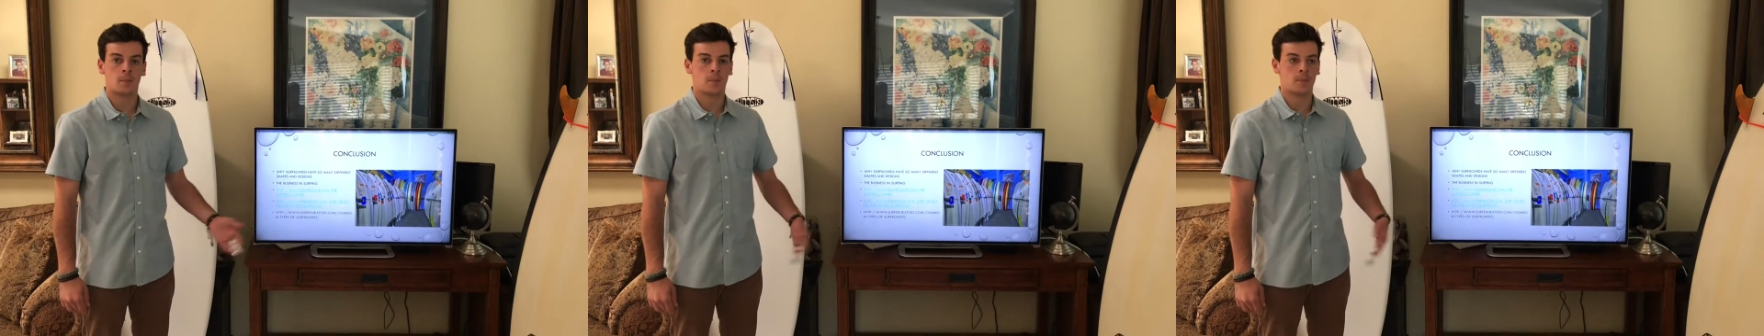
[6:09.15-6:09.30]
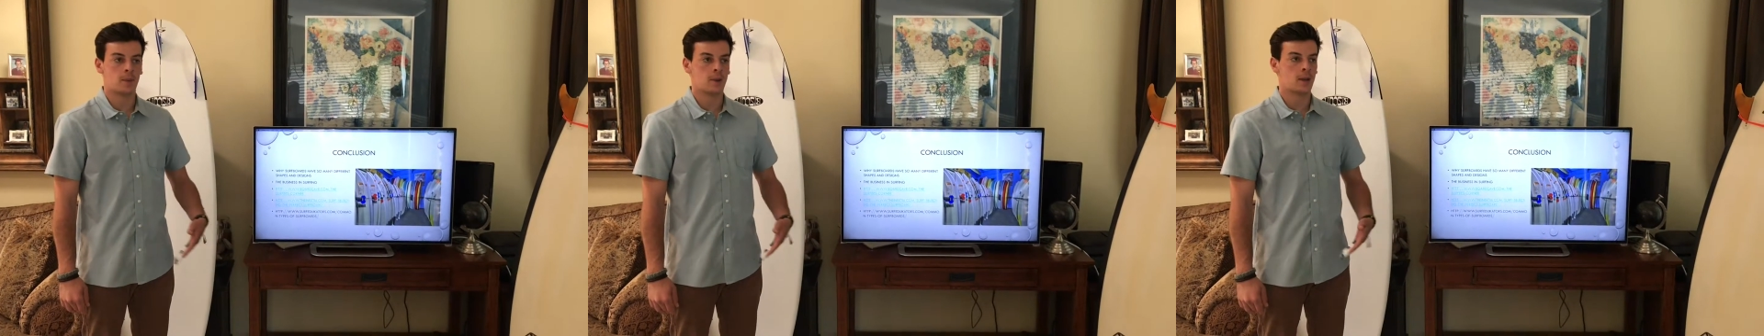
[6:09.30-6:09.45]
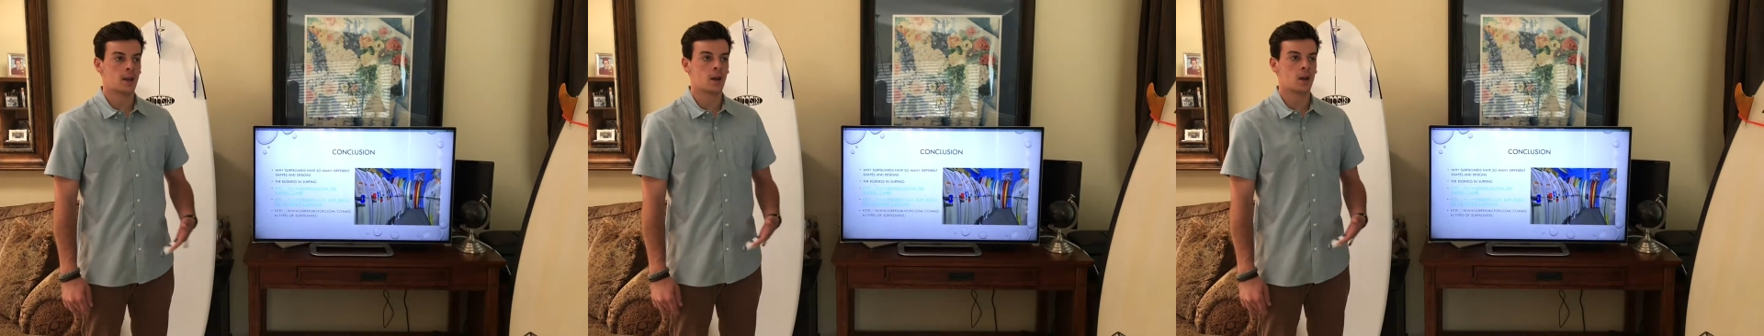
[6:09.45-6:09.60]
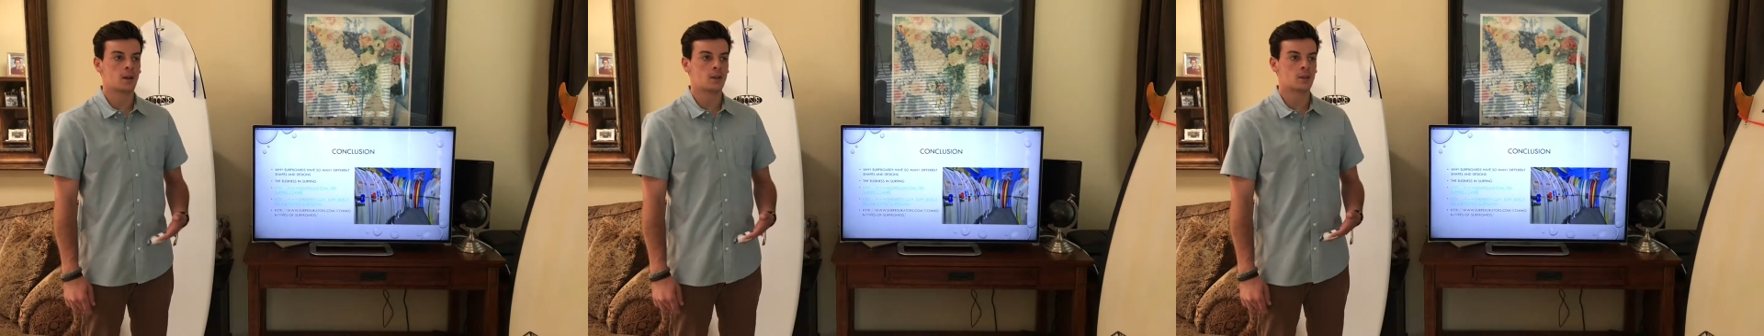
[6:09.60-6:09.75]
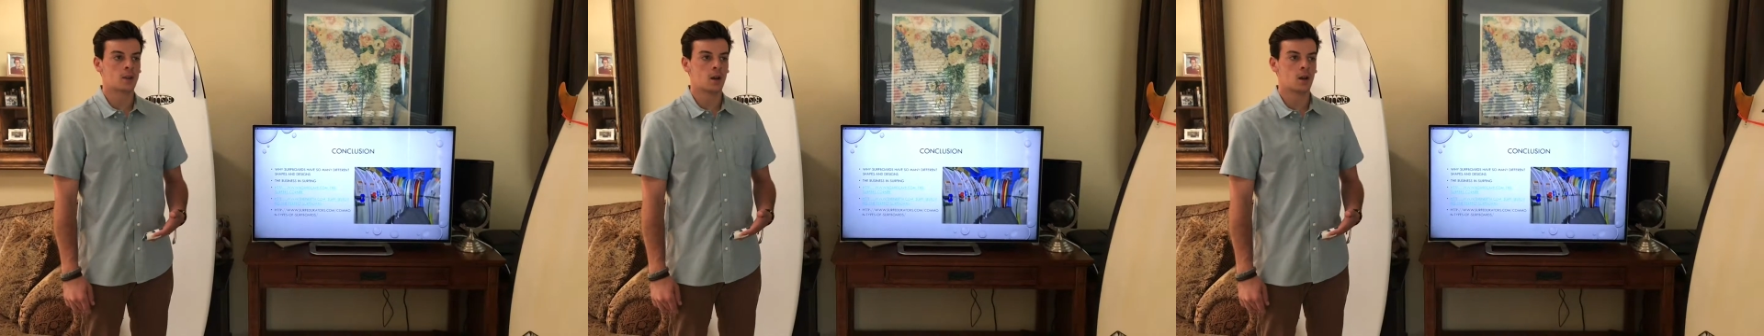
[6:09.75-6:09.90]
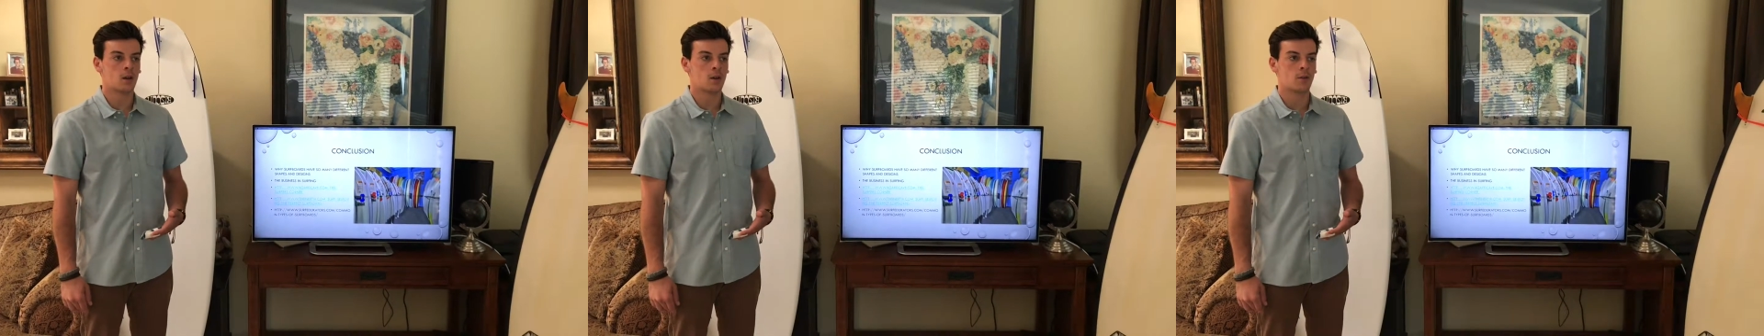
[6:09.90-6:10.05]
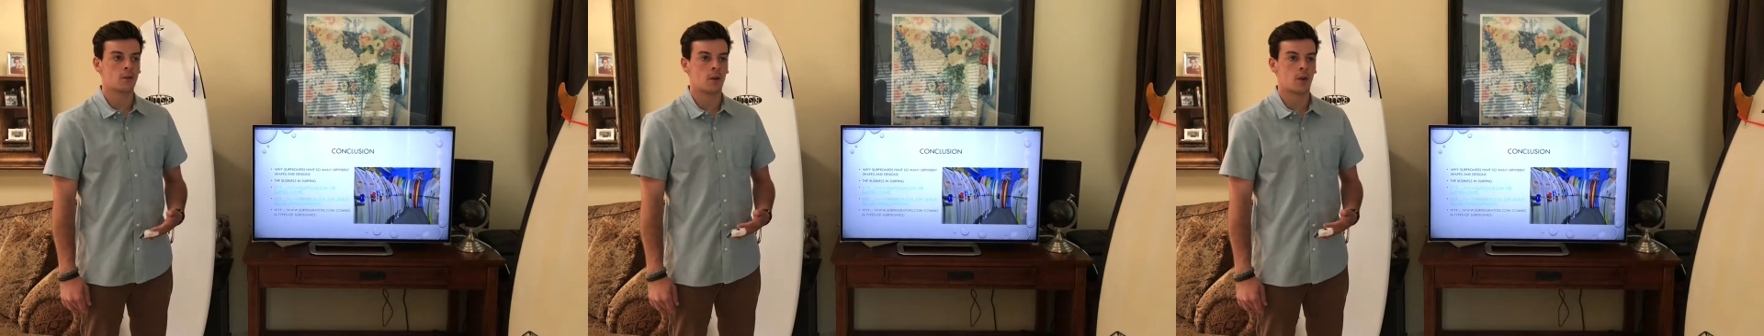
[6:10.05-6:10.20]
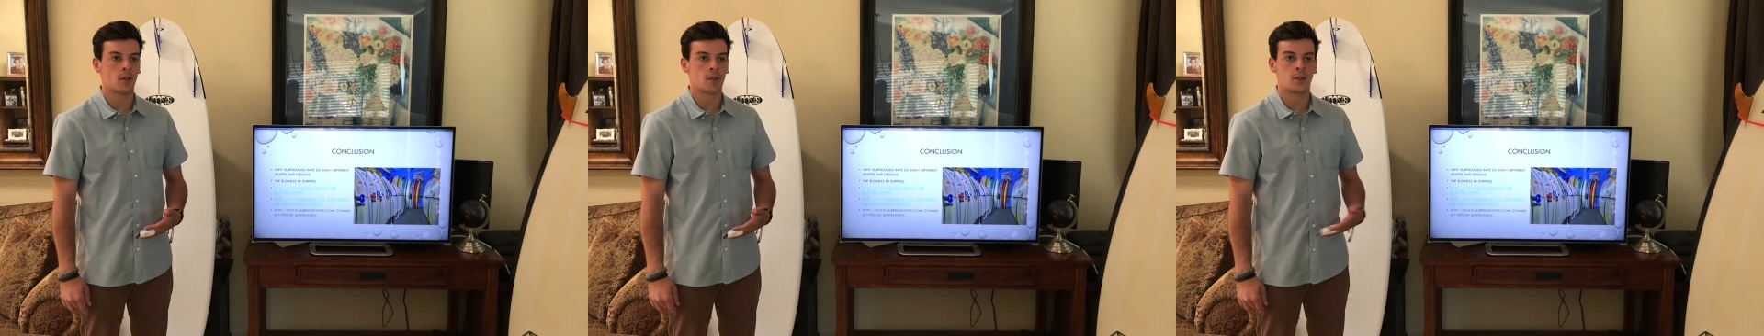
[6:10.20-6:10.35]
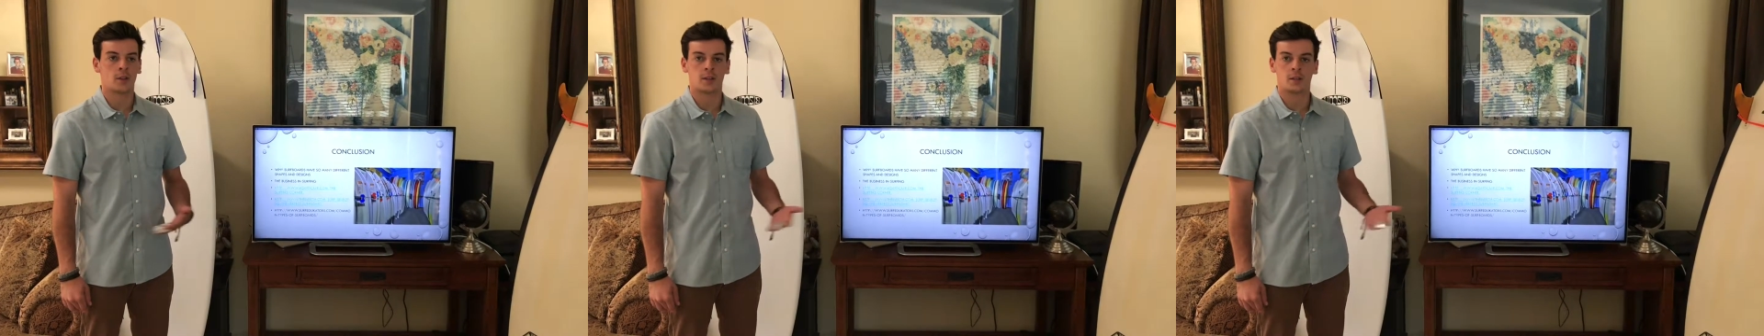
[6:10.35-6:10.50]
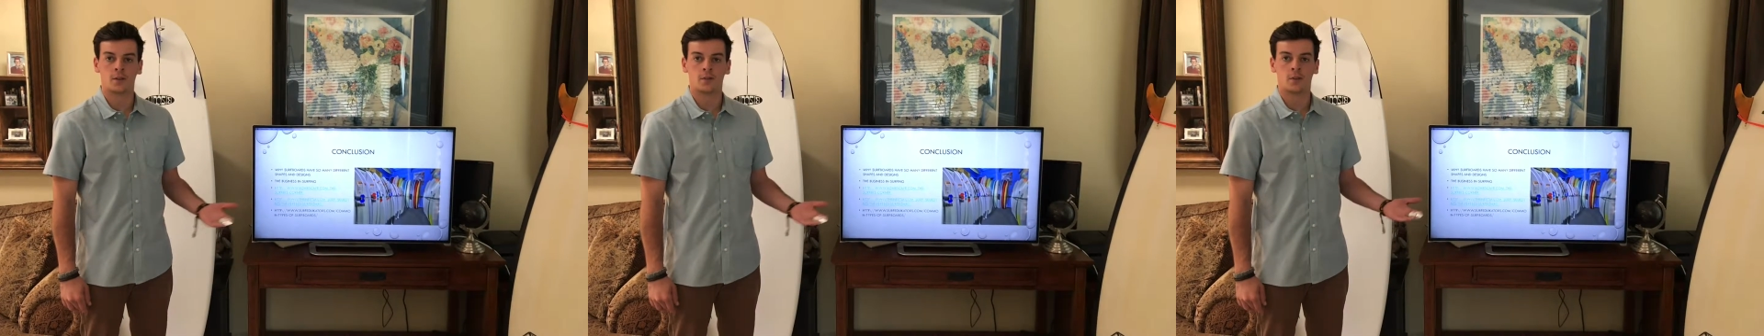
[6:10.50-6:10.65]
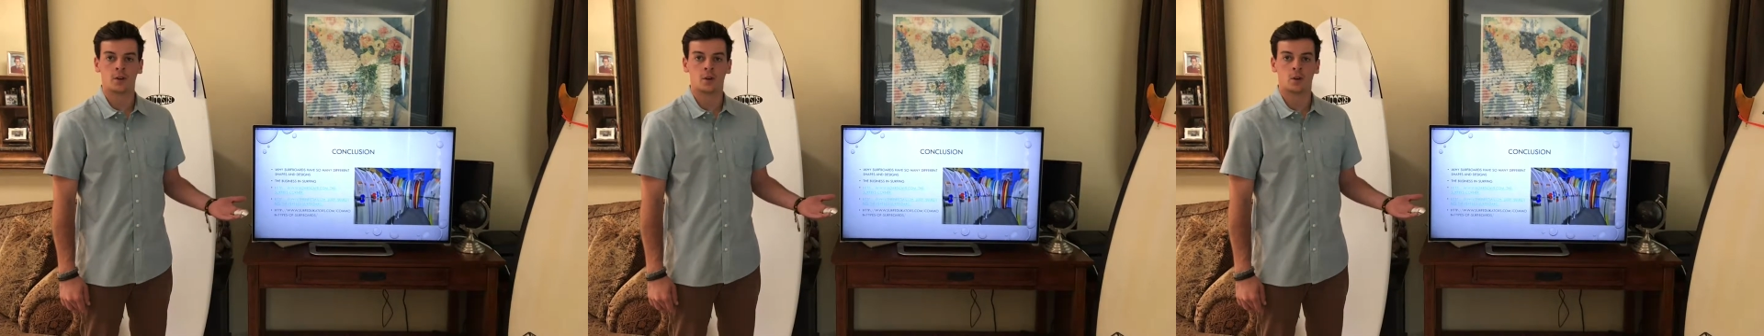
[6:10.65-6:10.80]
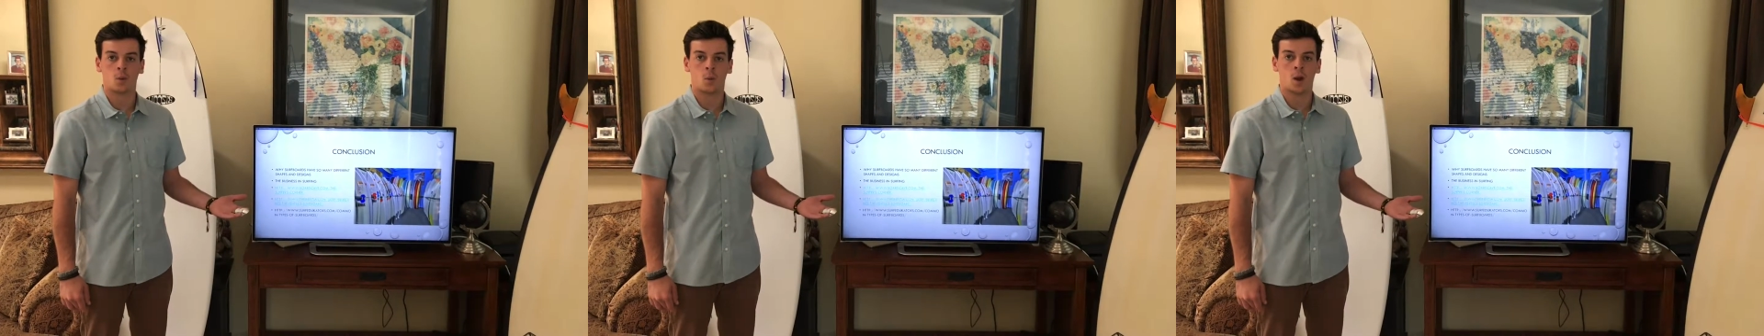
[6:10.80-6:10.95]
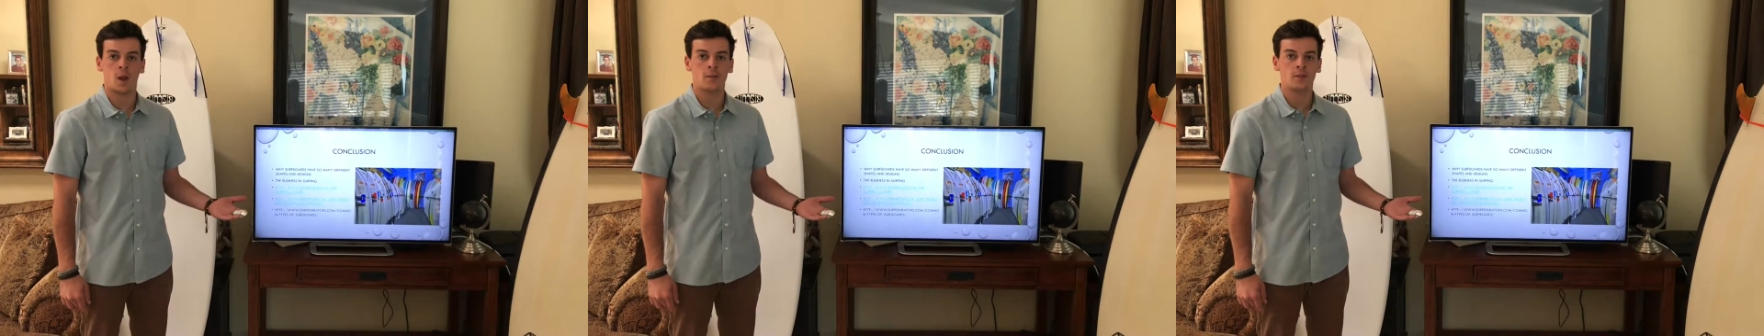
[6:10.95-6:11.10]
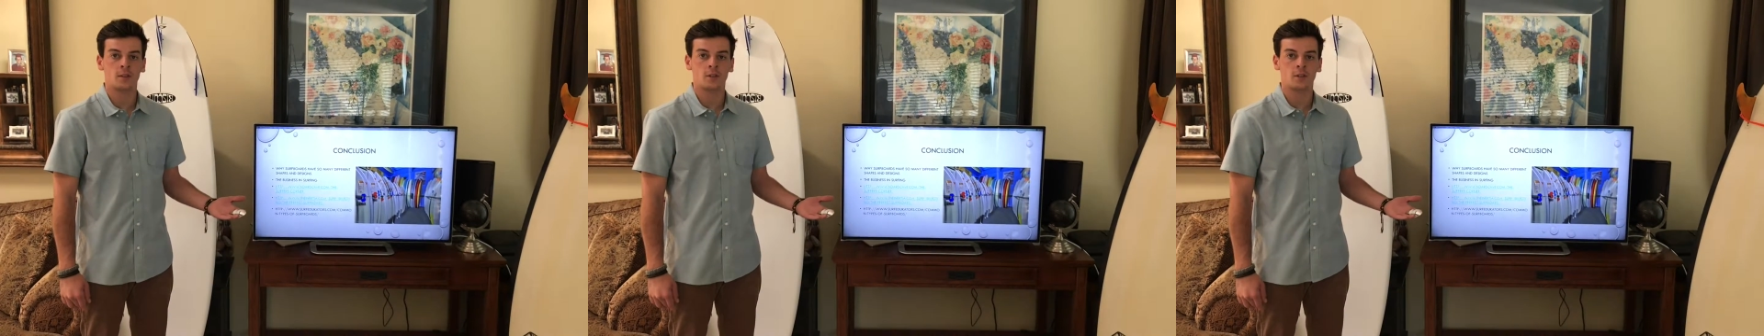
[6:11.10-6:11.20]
because of the different wave